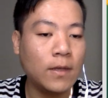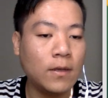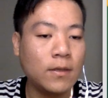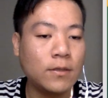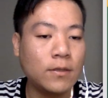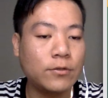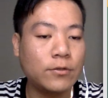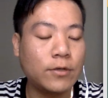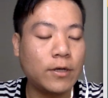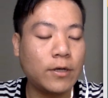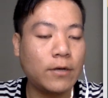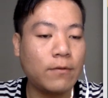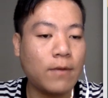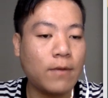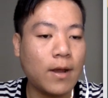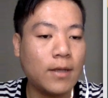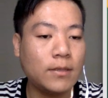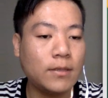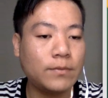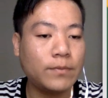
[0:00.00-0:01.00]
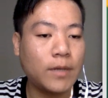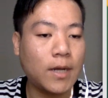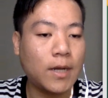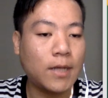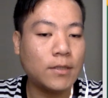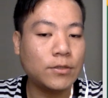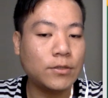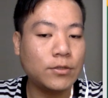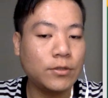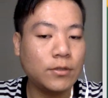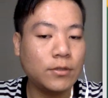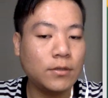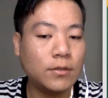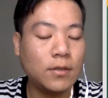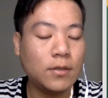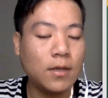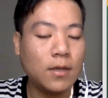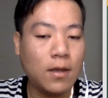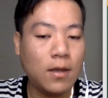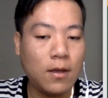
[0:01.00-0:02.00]
3 ones plus 2,
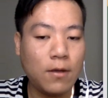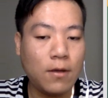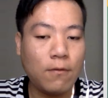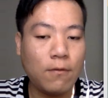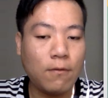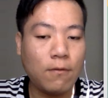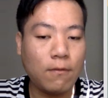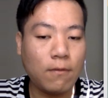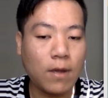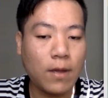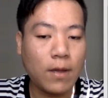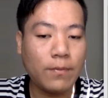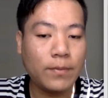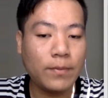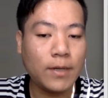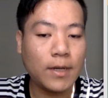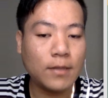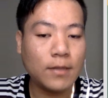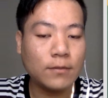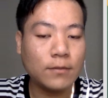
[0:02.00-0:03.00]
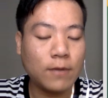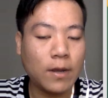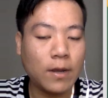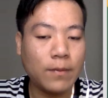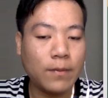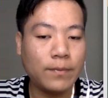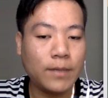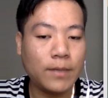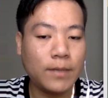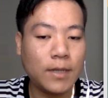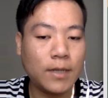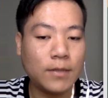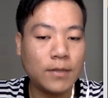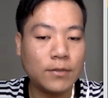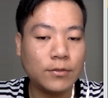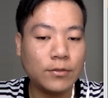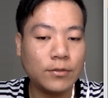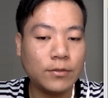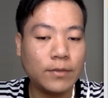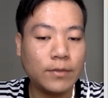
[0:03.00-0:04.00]
1 plus 1 plus
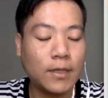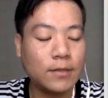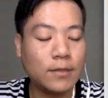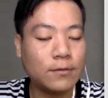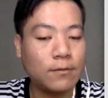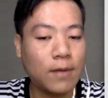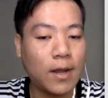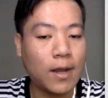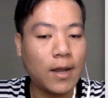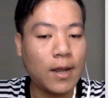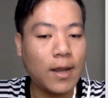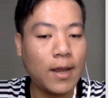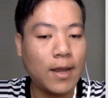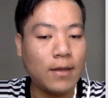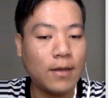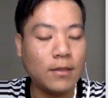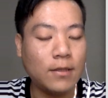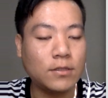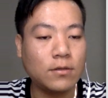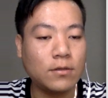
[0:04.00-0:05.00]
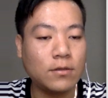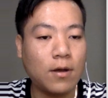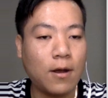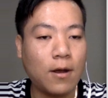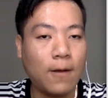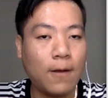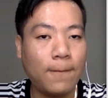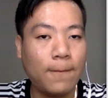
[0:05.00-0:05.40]
2 plus 1, and so on.